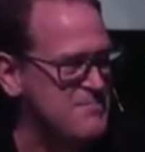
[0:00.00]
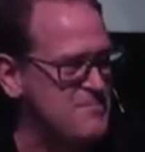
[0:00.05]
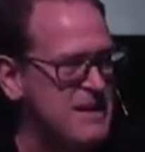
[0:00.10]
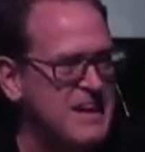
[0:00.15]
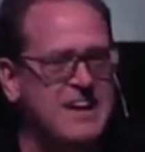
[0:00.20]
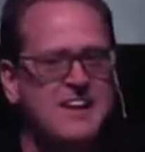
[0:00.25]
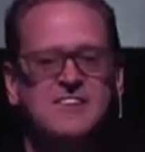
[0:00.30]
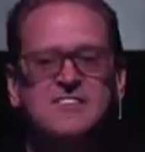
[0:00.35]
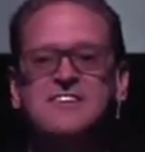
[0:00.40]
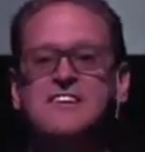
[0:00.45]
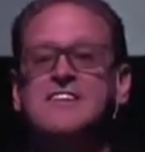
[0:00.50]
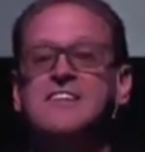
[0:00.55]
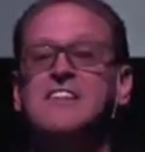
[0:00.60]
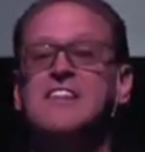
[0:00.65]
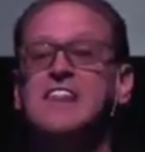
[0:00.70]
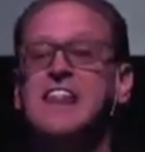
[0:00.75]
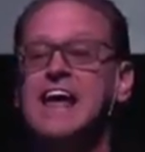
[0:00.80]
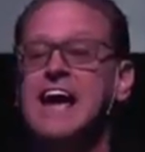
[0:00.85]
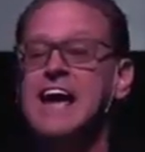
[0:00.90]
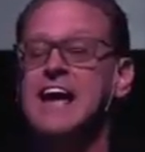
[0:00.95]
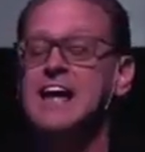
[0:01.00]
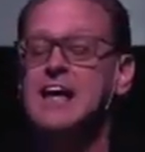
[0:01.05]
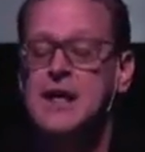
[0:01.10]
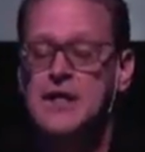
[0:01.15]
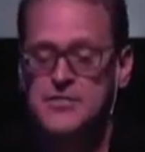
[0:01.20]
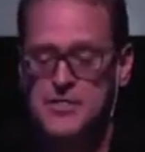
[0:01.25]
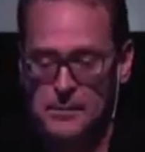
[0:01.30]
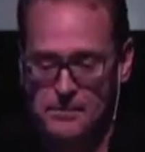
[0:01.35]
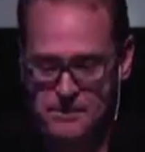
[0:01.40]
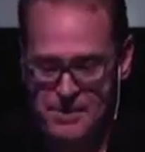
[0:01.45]
begin to lay
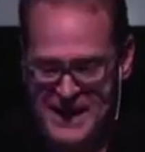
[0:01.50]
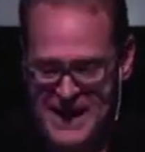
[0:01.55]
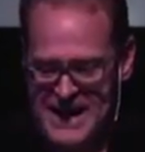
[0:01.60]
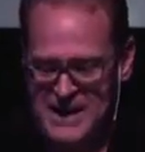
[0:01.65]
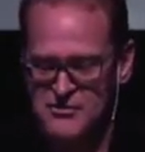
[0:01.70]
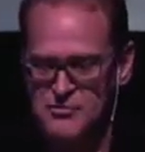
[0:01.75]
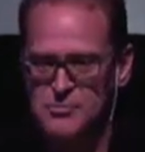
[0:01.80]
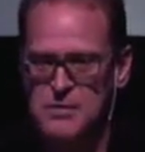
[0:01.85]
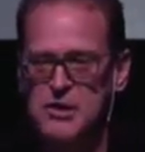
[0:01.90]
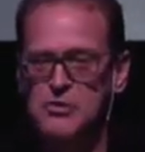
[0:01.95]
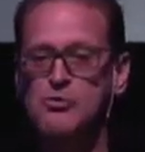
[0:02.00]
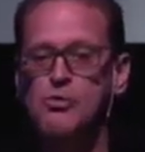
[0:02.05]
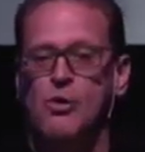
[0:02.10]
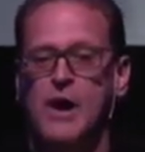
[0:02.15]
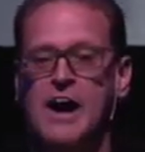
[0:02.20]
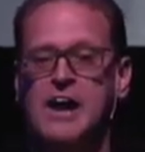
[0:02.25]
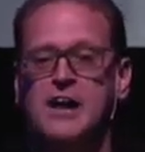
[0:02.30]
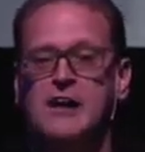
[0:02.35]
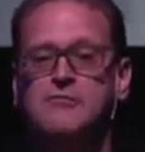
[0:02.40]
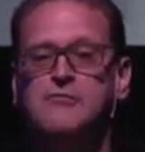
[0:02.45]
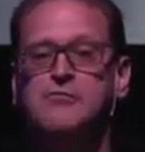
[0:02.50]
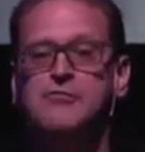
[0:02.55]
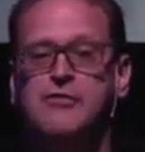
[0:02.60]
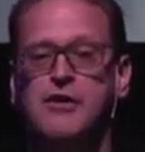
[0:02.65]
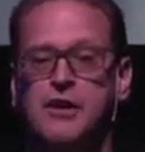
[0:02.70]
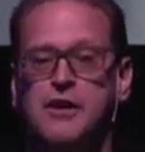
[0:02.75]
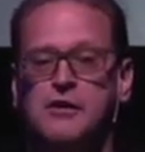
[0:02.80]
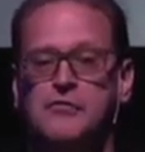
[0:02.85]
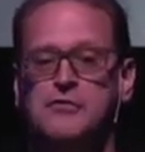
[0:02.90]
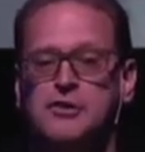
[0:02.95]
the pavement right in
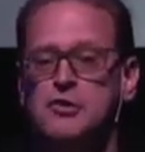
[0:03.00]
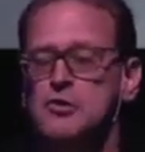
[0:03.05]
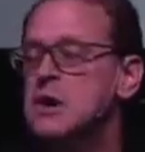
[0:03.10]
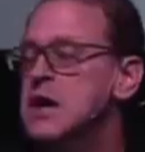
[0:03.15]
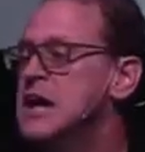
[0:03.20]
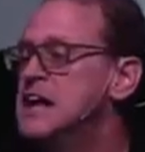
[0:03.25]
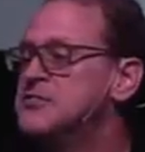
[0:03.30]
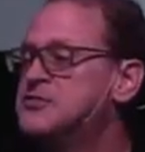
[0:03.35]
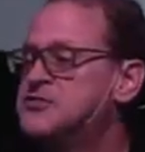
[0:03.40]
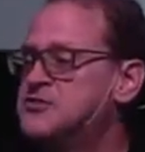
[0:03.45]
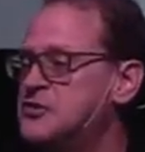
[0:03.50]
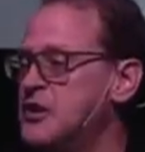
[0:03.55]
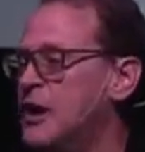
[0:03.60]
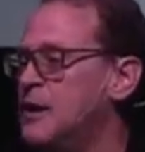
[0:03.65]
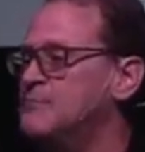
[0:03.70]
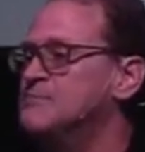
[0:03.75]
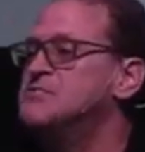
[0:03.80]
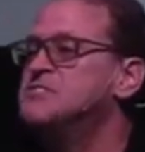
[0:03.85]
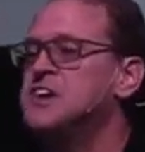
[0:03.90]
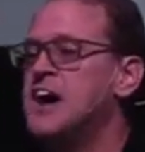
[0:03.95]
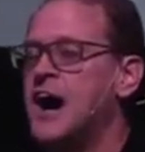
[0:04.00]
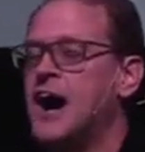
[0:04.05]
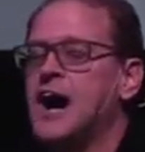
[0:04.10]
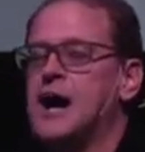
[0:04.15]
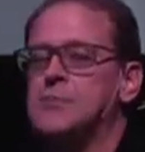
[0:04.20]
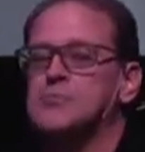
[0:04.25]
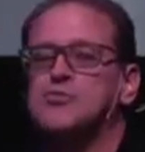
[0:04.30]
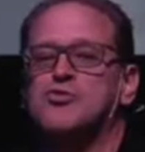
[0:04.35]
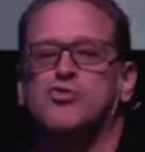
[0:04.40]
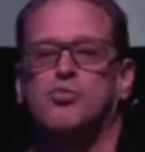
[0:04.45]
front of you.
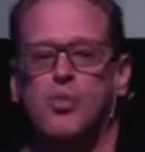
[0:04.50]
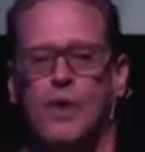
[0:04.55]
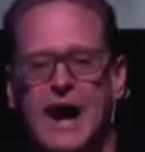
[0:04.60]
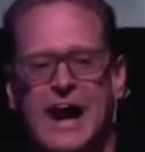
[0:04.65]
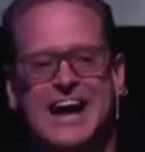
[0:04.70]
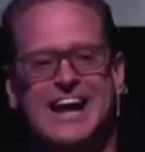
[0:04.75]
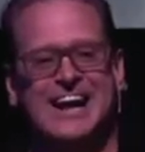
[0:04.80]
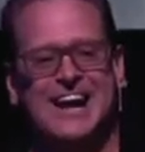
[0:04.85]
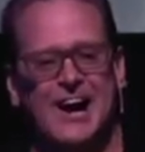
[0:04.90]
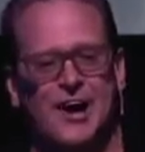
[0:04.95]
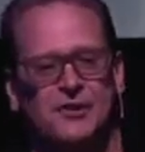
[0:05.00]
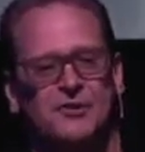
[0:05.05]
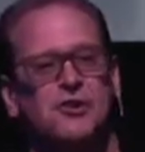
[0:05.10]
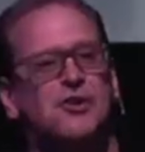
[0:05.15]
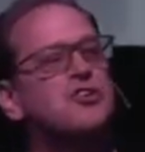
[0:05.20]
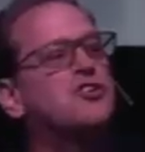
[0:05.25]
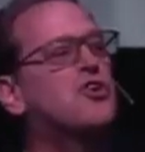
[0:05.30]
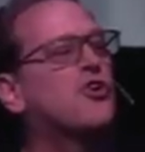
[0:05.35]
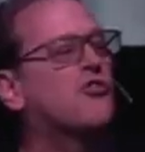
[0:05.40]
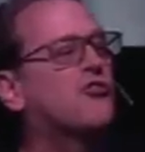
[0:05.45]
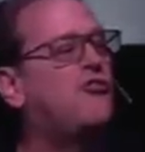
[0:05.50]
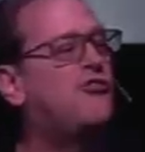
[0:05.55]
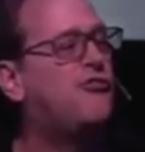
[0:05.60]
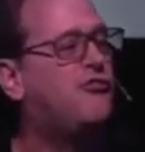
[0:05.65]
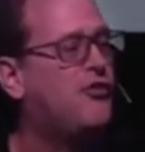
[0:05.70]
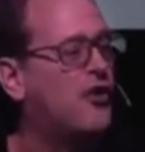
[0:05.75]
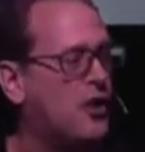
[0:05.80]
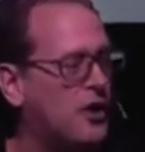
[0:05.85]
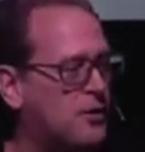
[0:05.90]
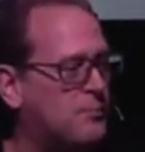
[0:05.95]
Sometimes right under your
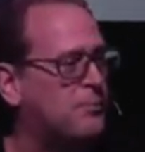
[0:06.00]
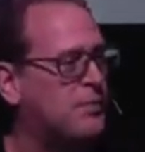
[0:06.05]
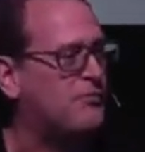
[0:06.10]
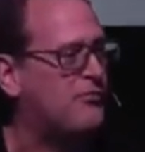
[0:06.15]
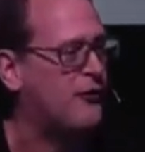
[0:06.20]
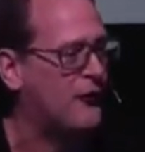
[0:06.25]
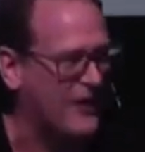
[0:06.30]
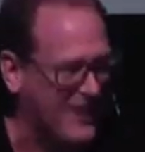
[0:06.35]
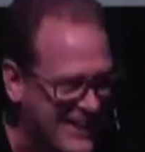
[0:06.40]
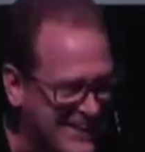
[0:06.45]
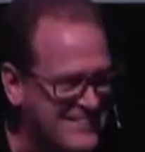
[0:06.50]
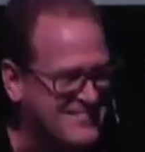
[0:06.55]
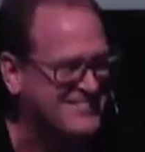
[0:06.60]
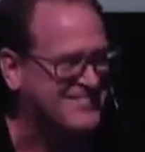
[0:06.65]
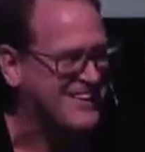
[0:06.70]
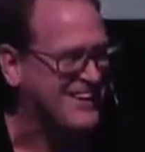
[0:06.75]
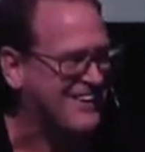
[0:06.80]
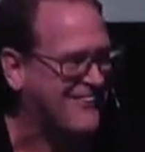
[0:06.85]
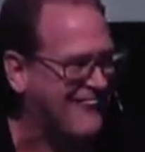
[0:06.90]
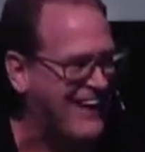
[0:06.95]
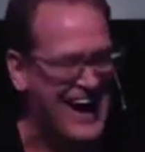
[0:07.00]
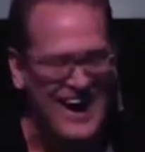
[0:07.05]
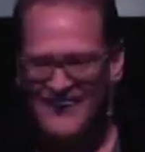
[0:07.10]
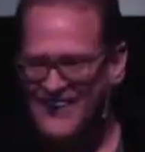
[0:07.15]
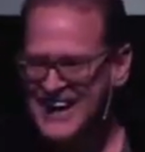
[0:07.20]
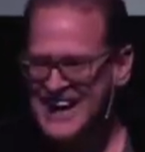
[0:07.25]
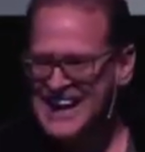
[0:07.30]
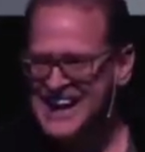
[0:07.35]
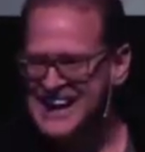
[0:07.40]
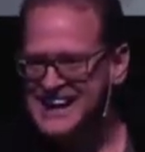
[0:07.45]
foot before it hits the
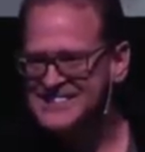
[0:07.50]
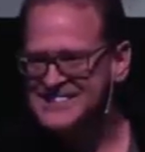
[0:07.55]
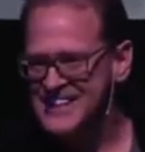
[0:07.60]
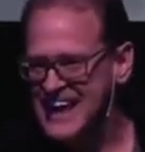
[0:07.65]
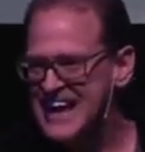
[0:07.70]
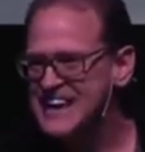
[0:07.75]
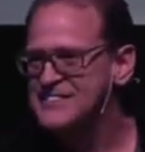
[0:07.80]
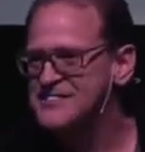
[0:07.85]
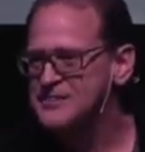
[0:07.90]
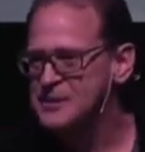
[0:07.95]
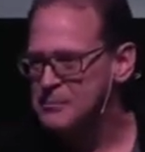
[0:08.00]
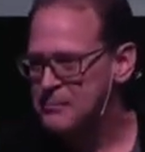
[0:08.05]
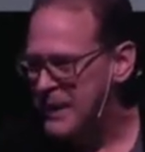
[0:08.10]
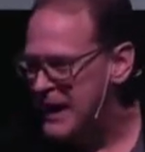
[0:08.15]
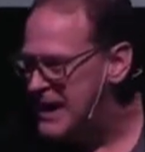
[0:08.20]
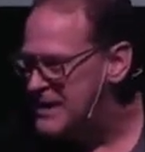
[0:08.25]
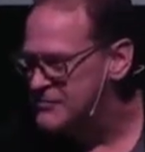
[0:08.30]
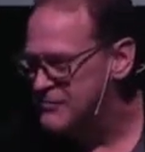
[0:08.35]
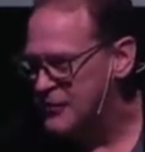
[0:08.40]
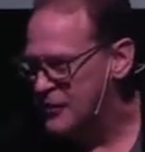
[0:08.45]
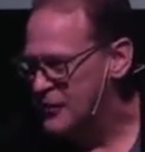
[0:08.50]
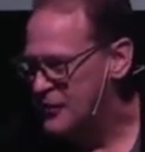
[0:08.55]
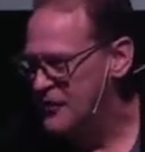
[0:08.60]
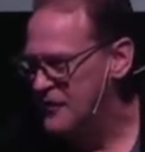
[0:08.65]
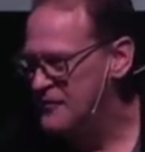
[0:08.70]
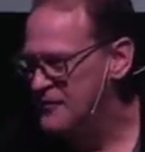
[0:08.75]
ground, He lays the paver.